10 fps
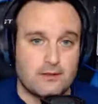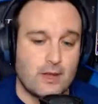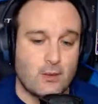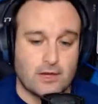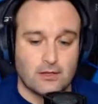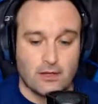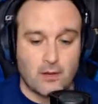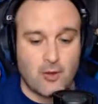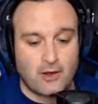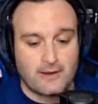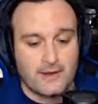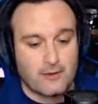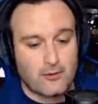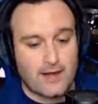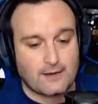That way you can come on and
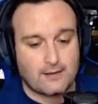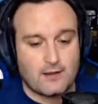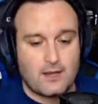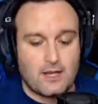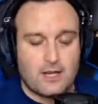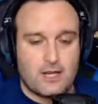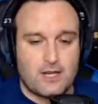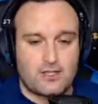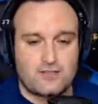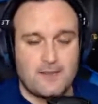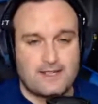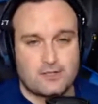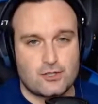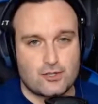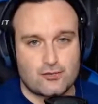interact. It just makes
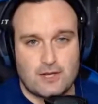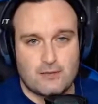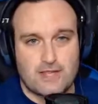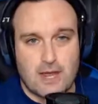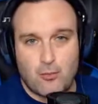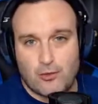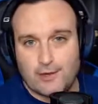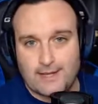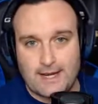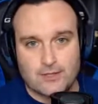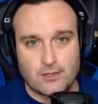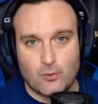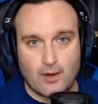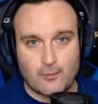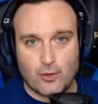the streams that more engaging
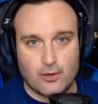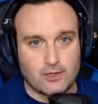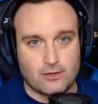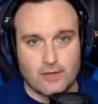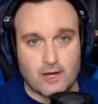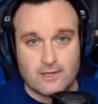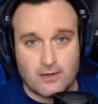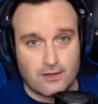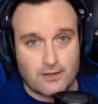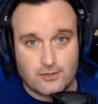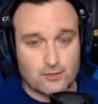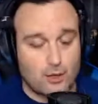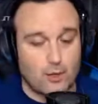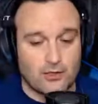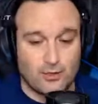when I'm talking to you guys, other than just
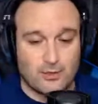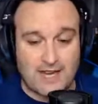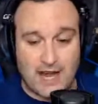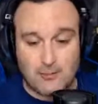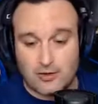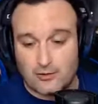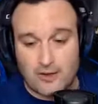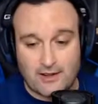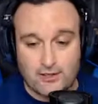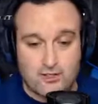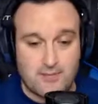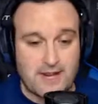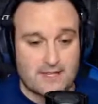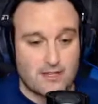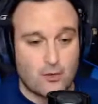talking to a camera. I'd rather just be
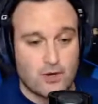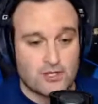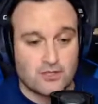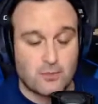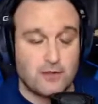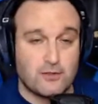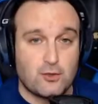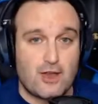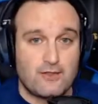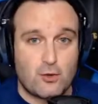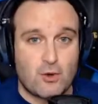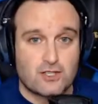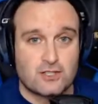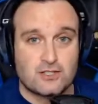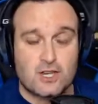asking questions. But if you do have any
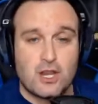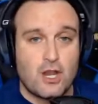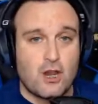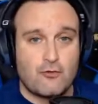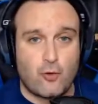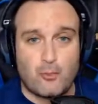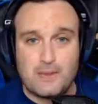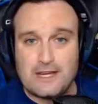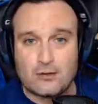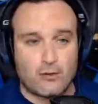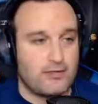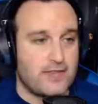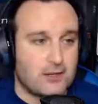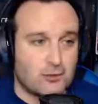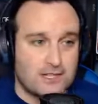questions for me or
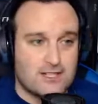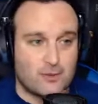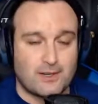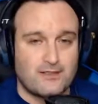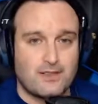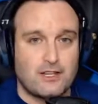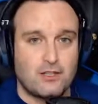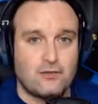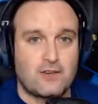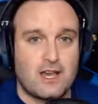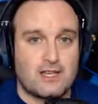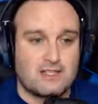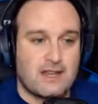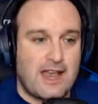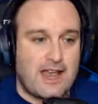theories or anything that you
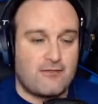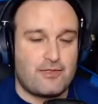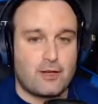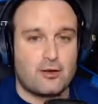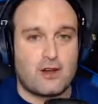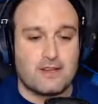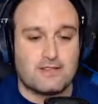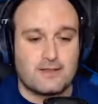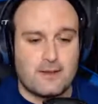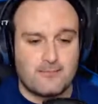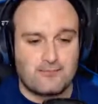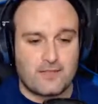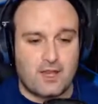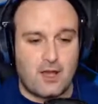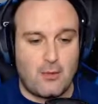guys have theorized
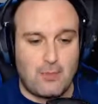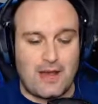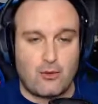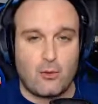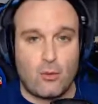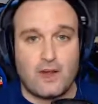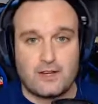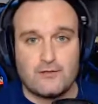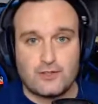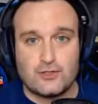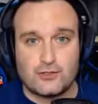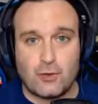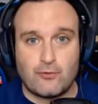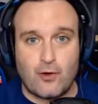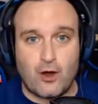about WandaVision
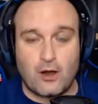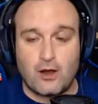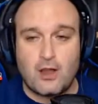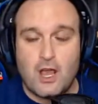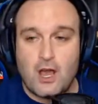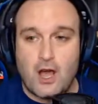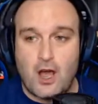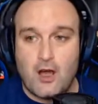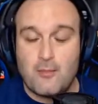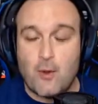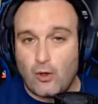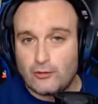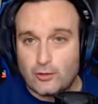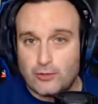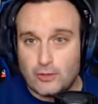so far.
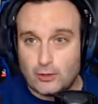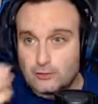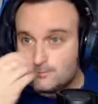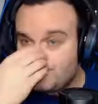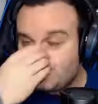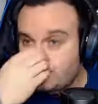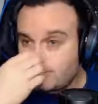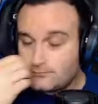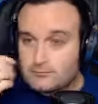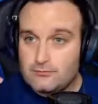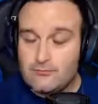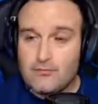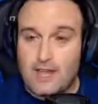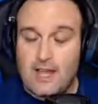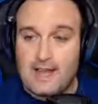Also, too,
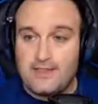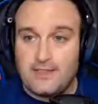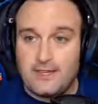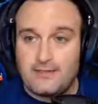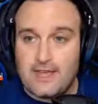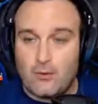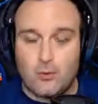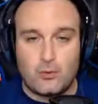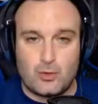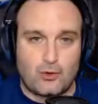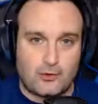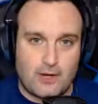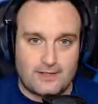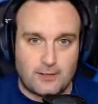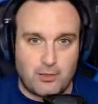I think that, well, we also
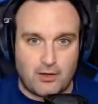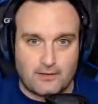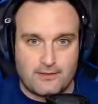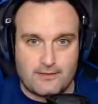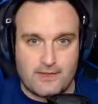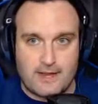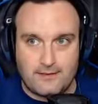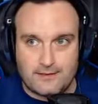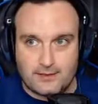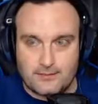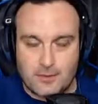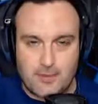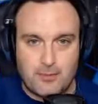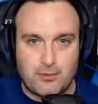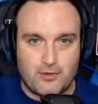got debunked that the
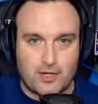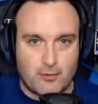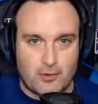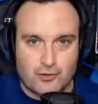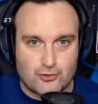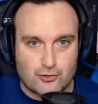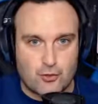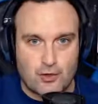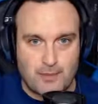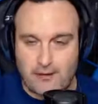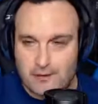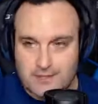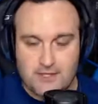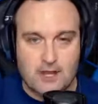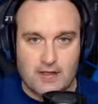people in the commercials were her
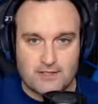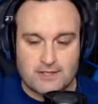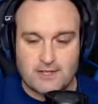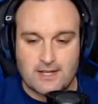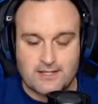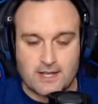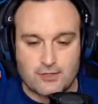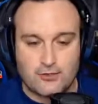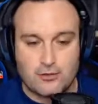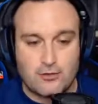parents. Obviously, that's not true.